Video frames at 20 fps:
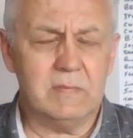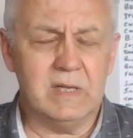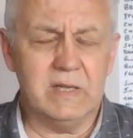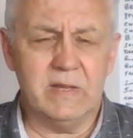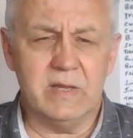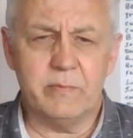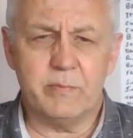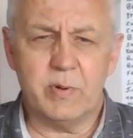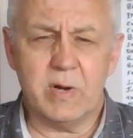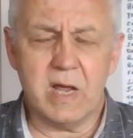
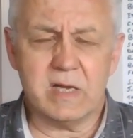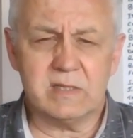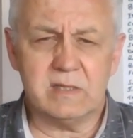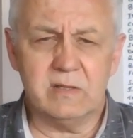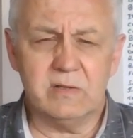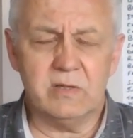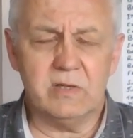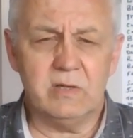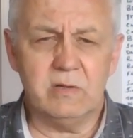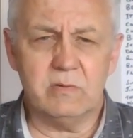the press
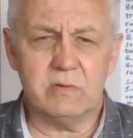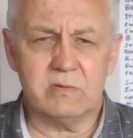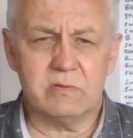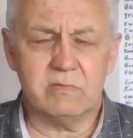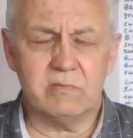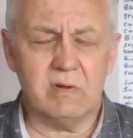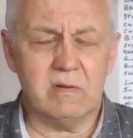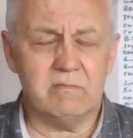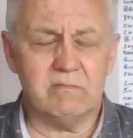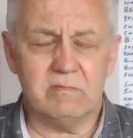and the news
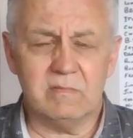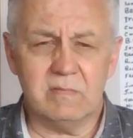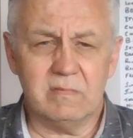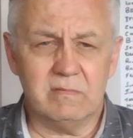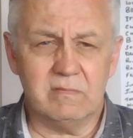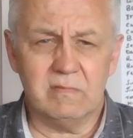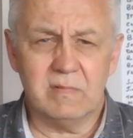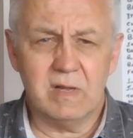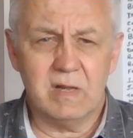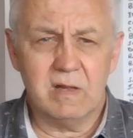
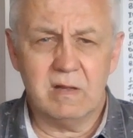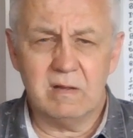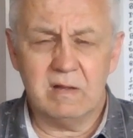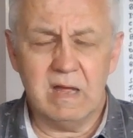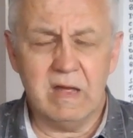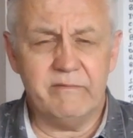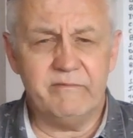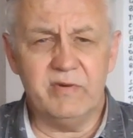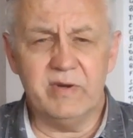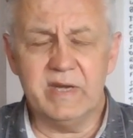
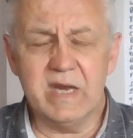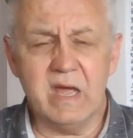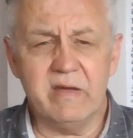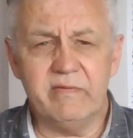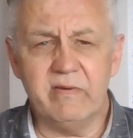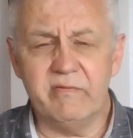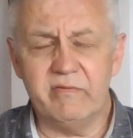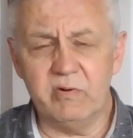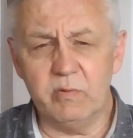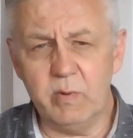every day
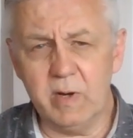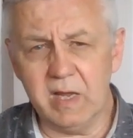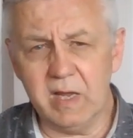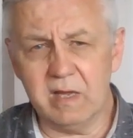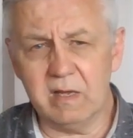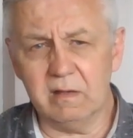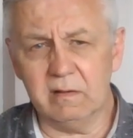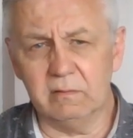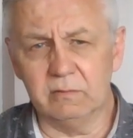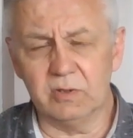of every
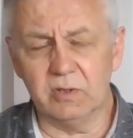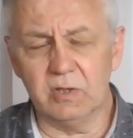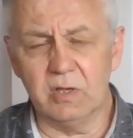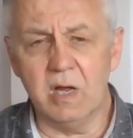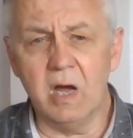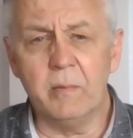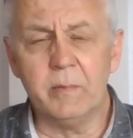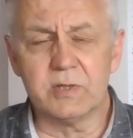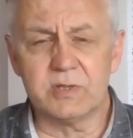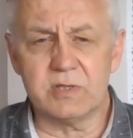week under
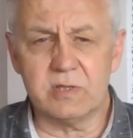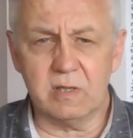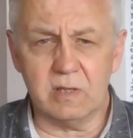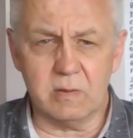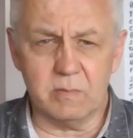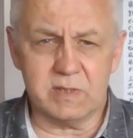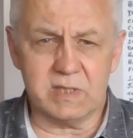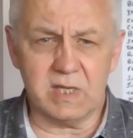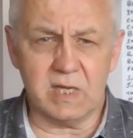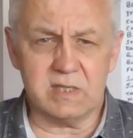normal
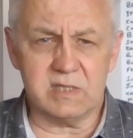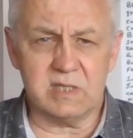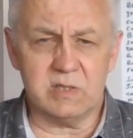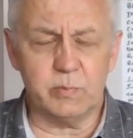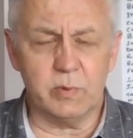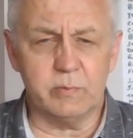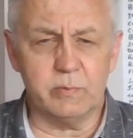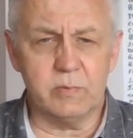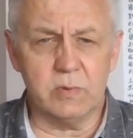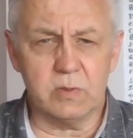circumstances,
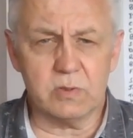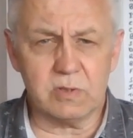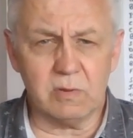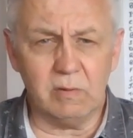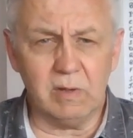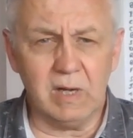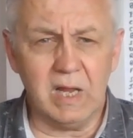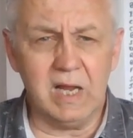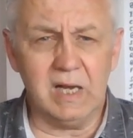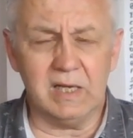but more so
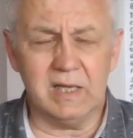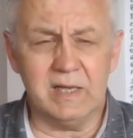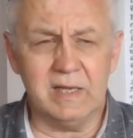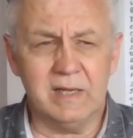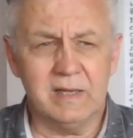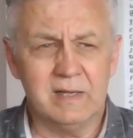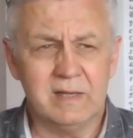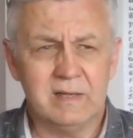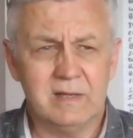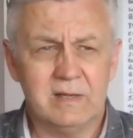lately,
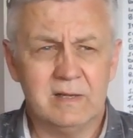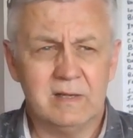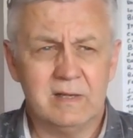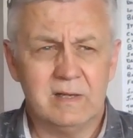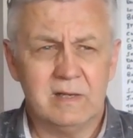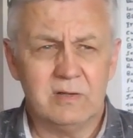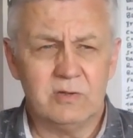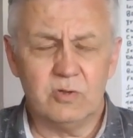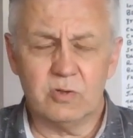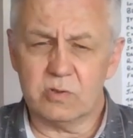
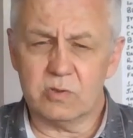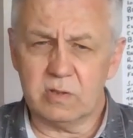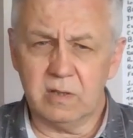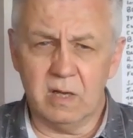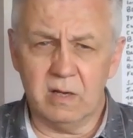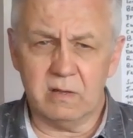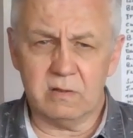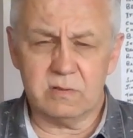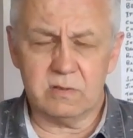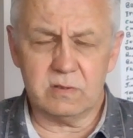just
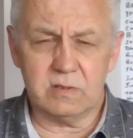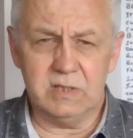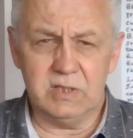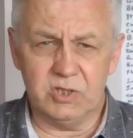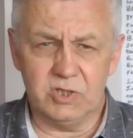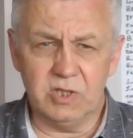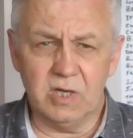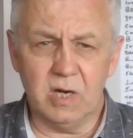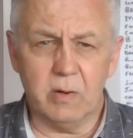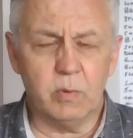lost his
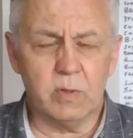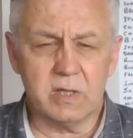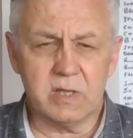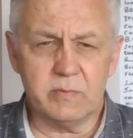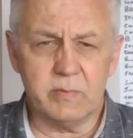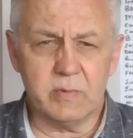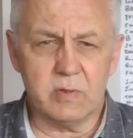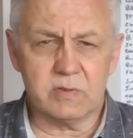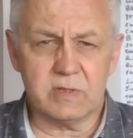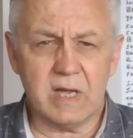job, one of the
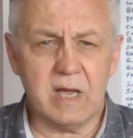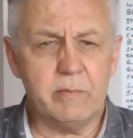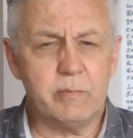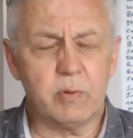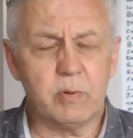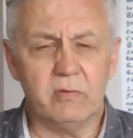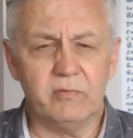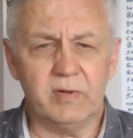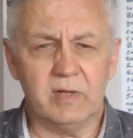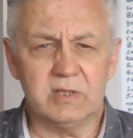most
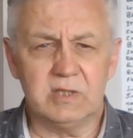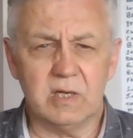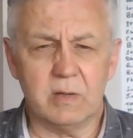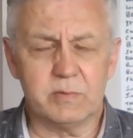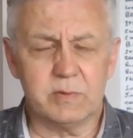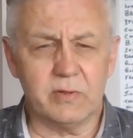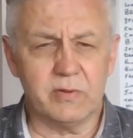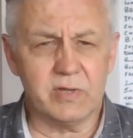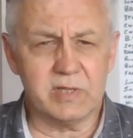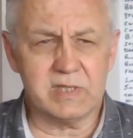high-profile
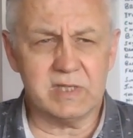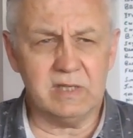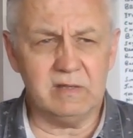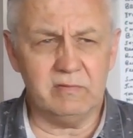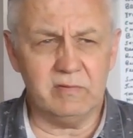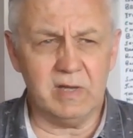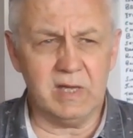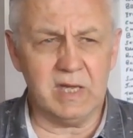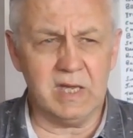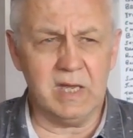jobs on the
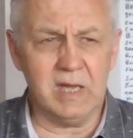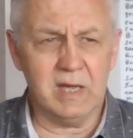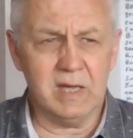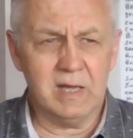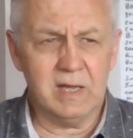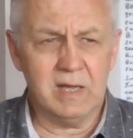TV,